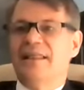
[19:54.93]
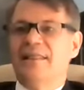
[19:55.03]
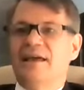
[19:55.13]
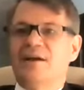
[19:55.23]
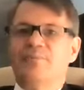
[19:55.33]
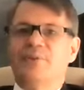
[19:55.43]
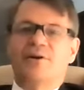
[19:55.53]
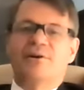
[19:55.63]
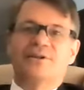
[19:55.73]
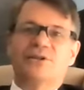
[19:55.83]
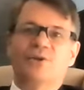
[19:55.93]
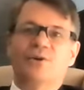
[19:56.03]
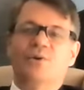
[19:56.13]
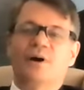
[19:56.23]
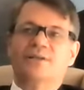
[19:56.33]
they compared us
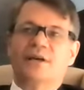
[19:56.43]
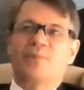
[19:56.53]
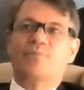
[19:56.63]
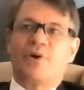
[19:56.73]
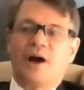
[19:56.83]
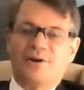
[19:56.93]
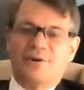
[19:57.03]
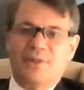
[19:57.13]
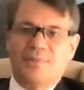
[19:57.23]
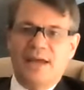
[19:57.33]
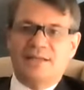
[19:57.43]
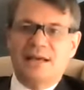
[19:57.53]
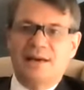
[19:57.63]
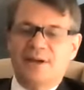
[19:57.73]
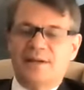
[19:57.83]
to a time prior to the
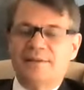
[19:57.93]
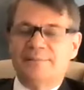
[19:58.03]
pandemic.